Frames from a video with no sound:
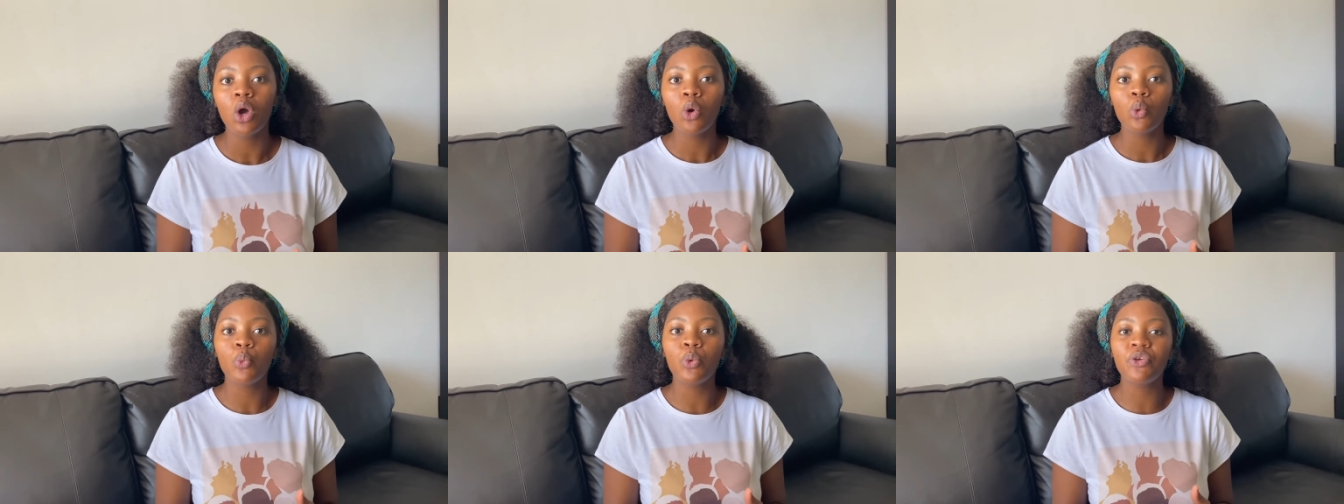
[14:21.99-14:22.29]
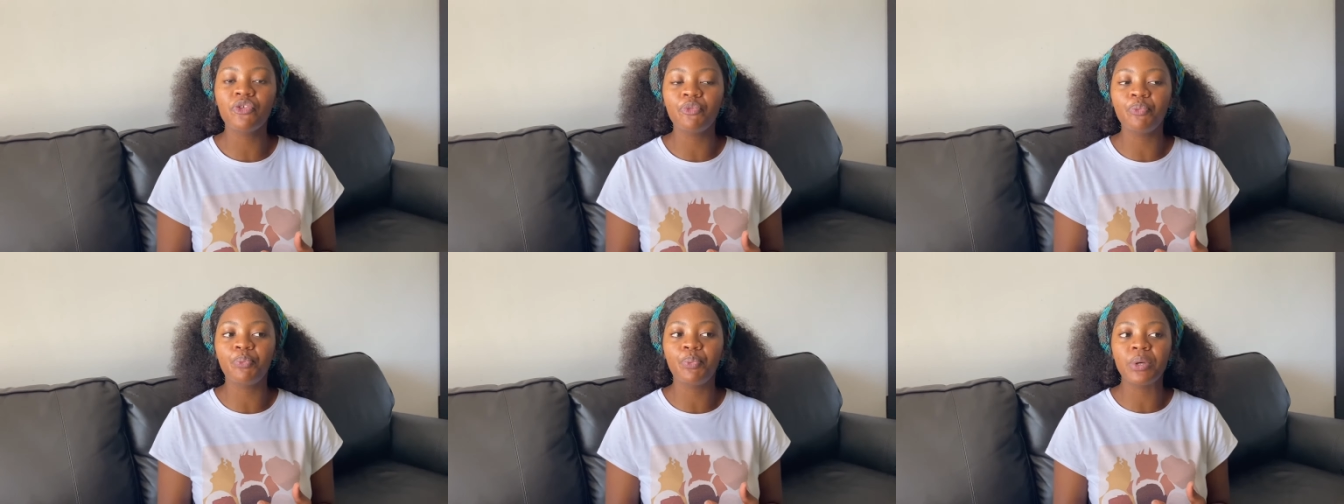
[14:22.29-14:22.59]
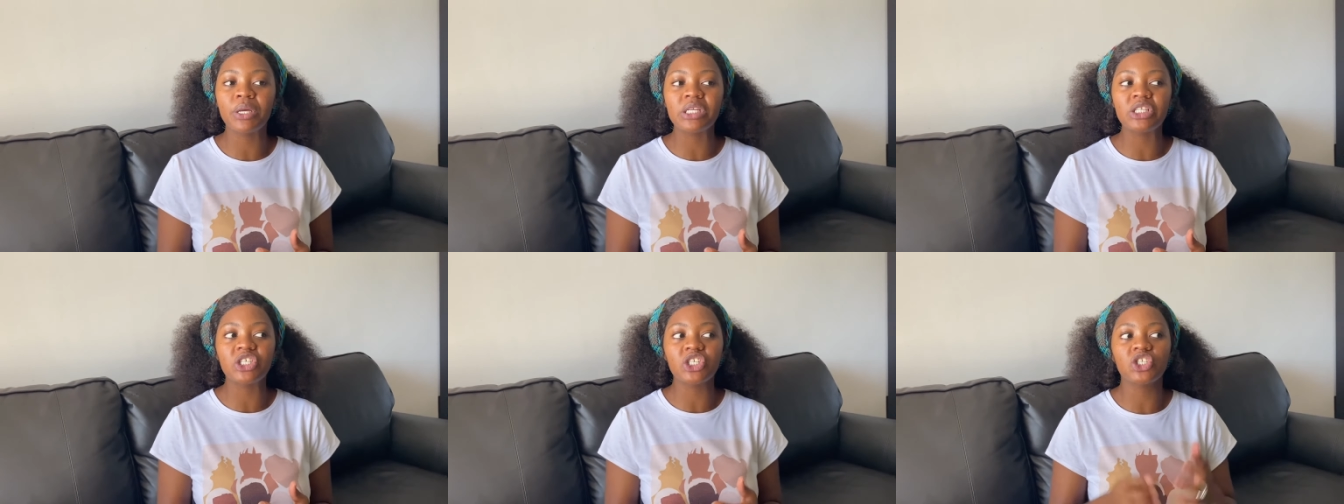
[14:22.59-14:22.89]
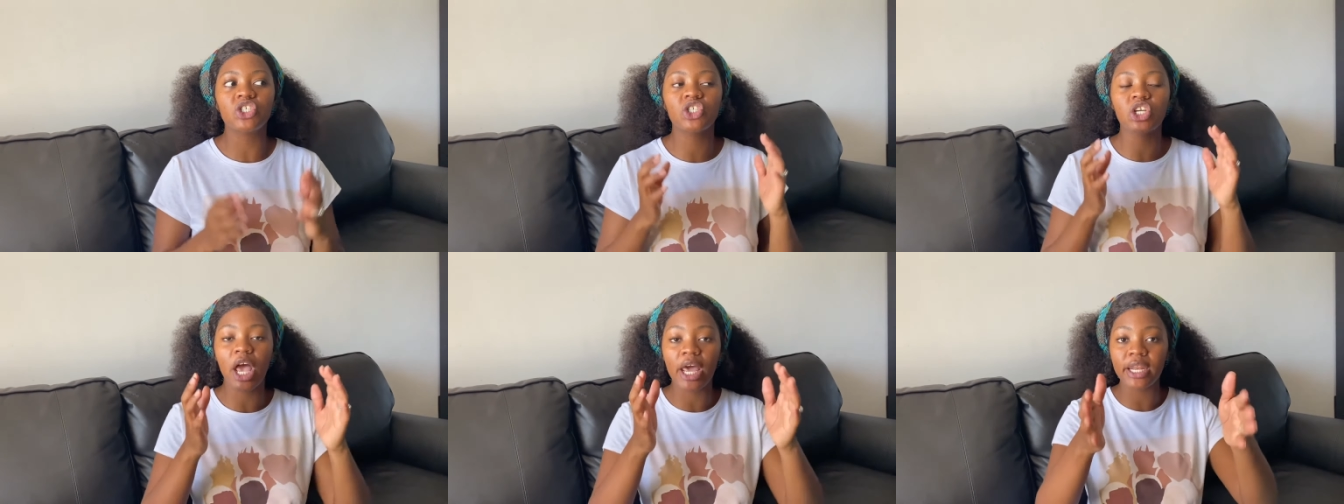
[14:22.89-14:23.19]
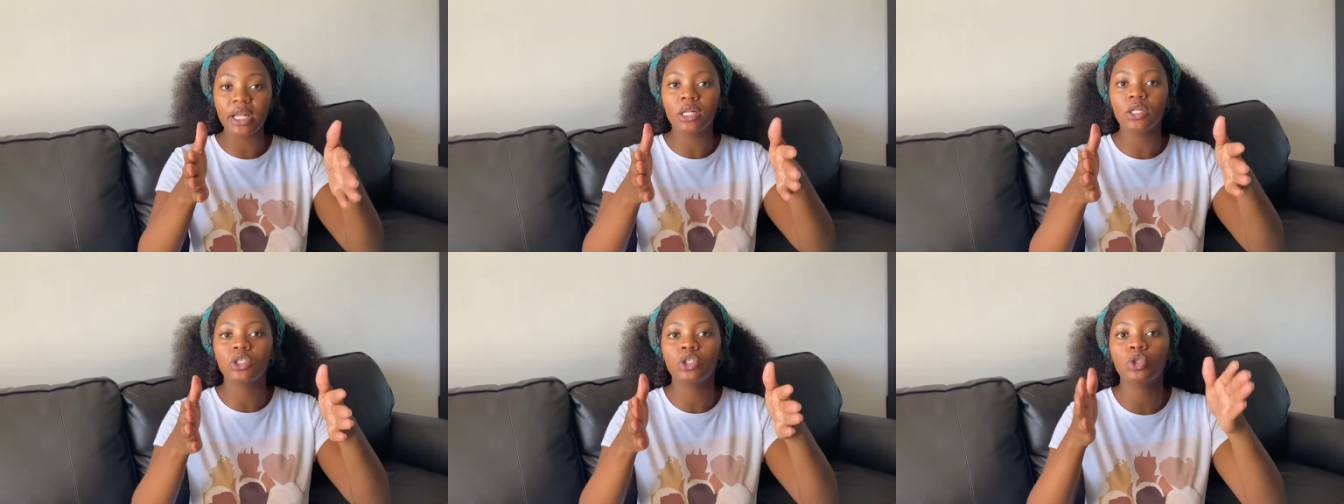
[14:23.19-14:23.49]
we've been just
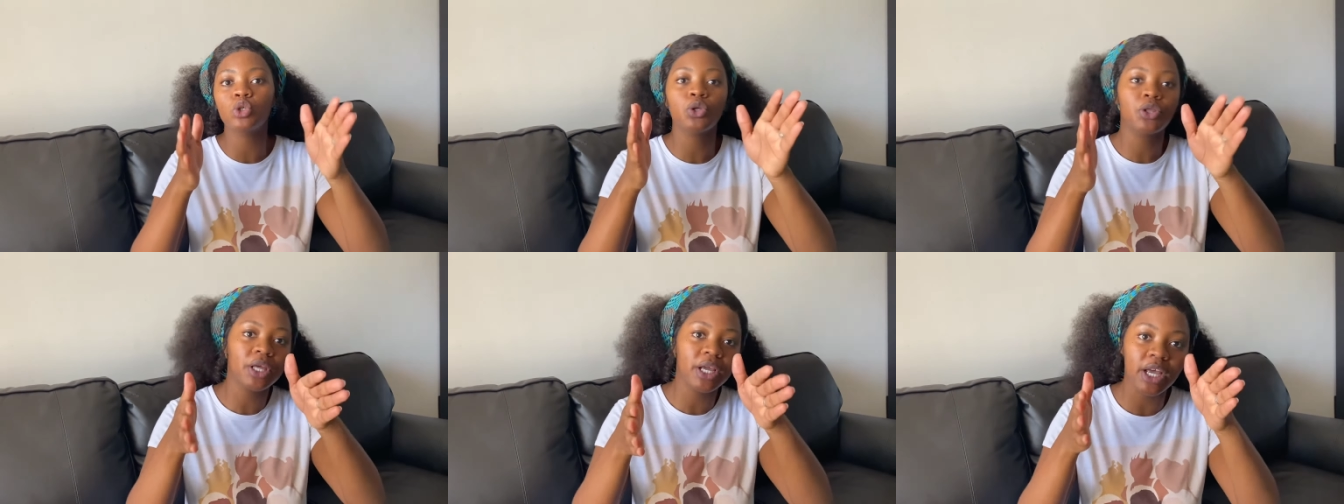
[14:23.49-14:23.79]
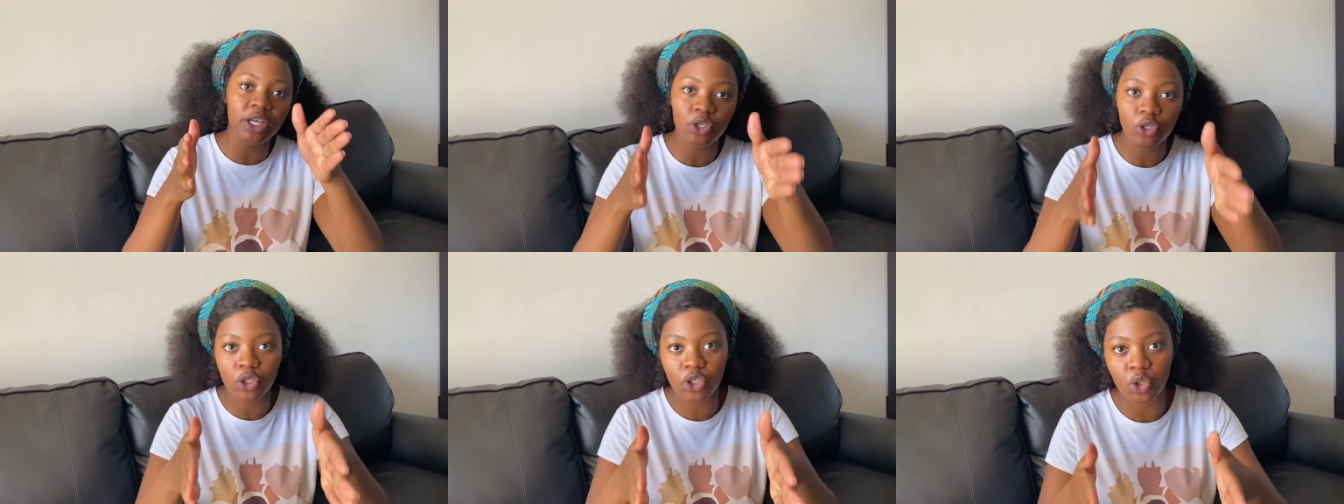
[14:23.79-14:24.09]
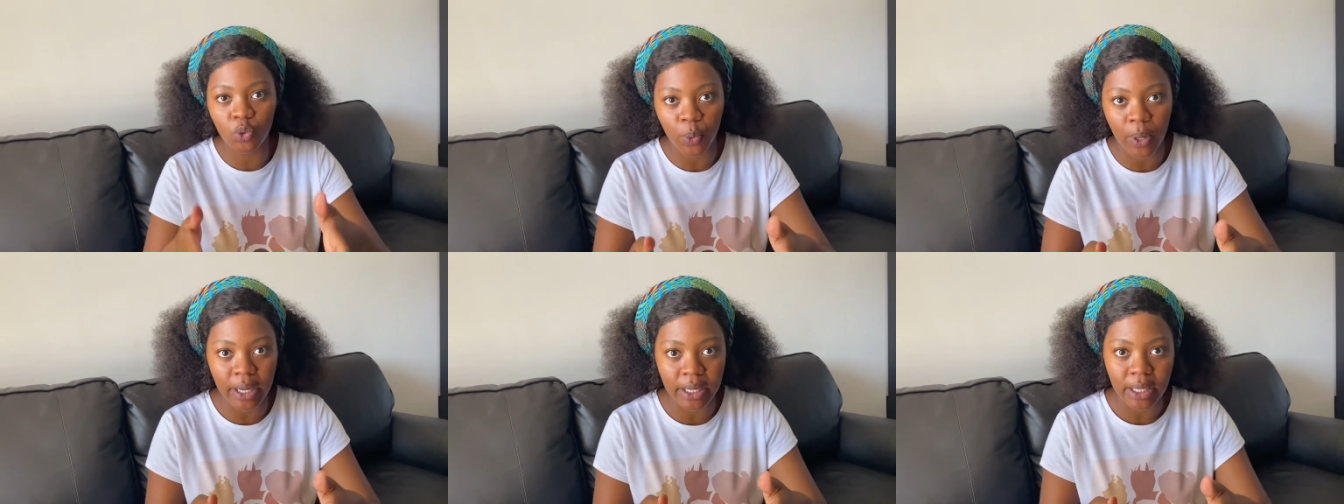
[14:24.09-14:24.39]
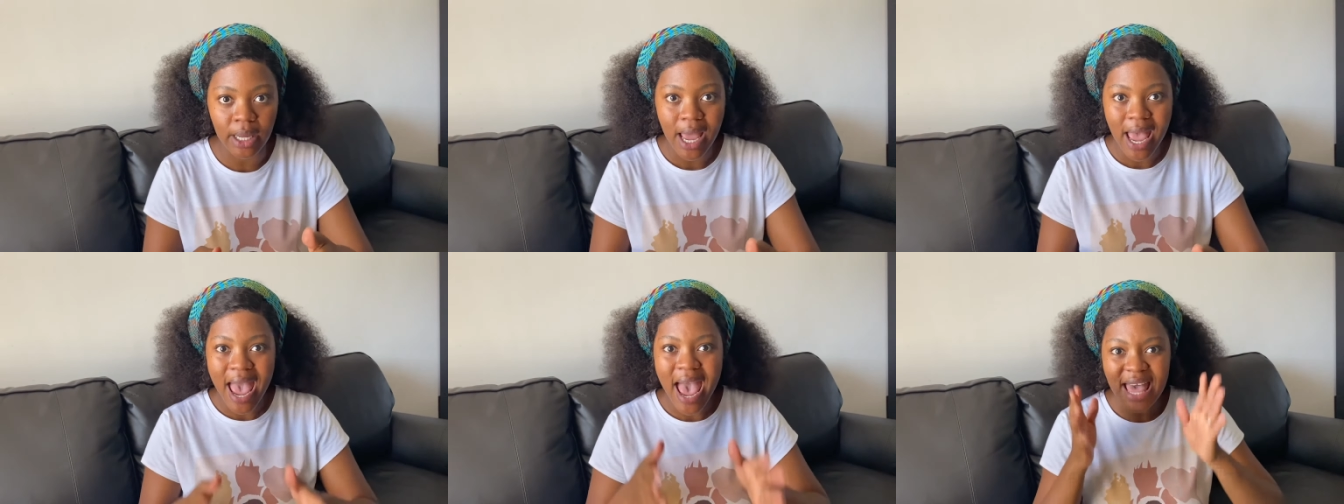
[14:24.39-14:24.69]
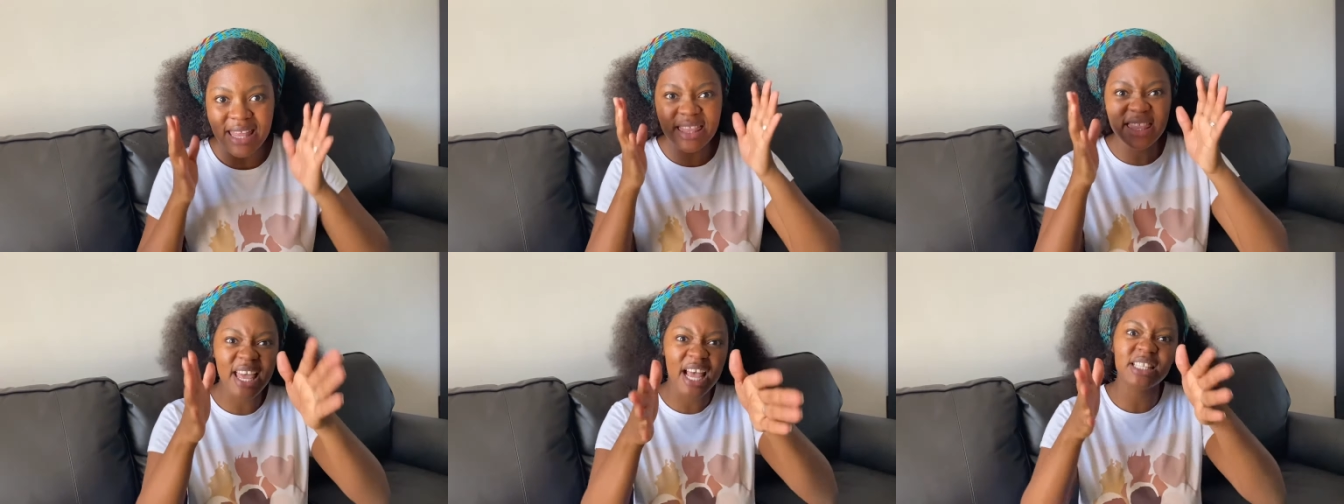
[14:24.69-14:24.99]
channeled to think a certain way,
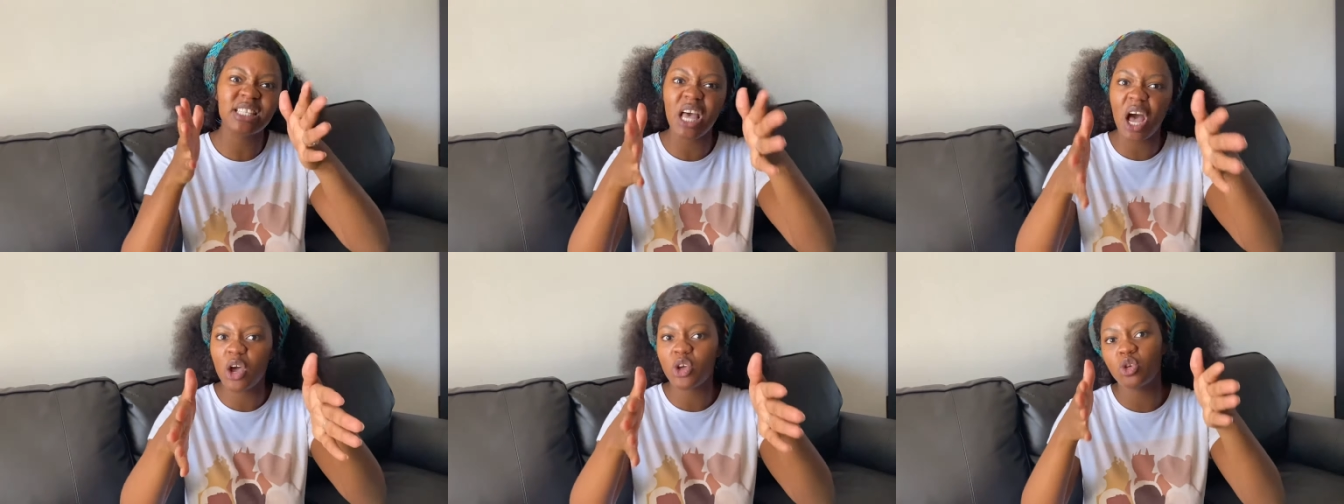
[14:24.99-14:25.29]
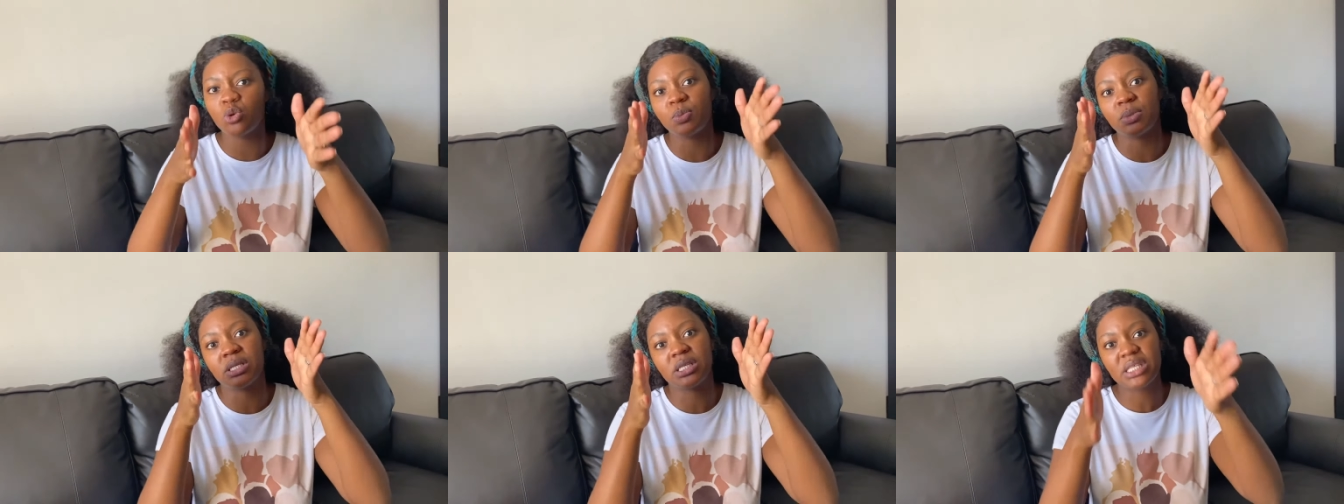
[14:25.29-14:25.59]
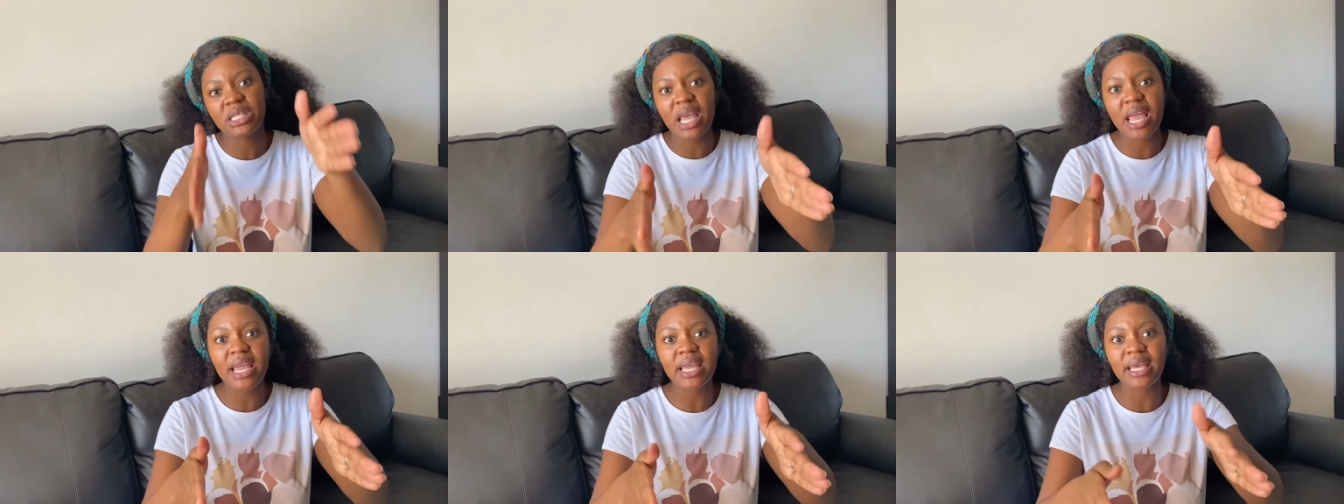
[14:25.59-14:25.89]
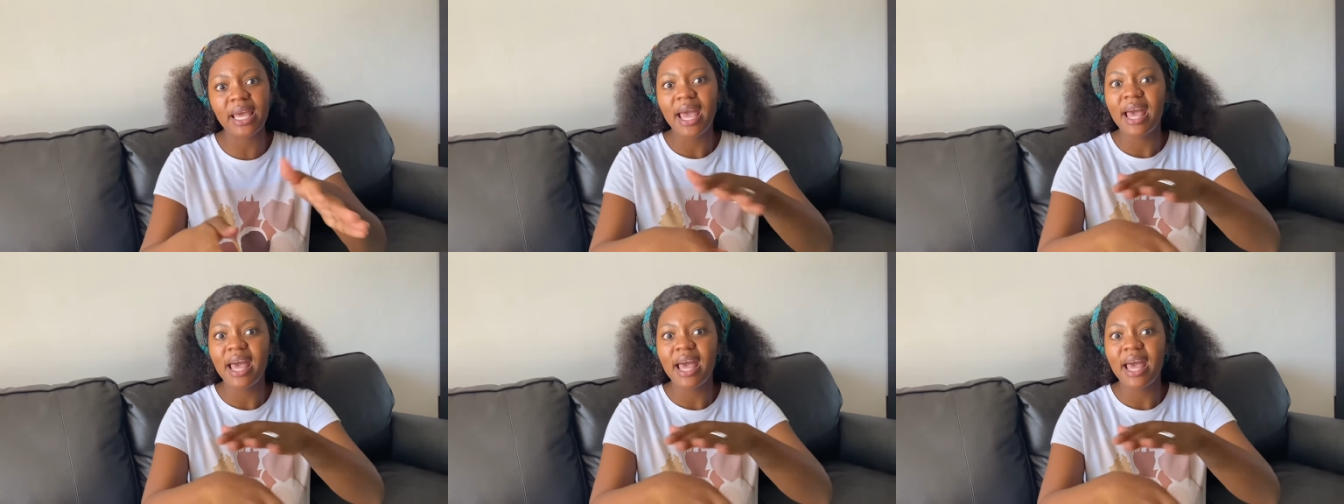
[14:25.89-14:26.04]
and that's how you must think.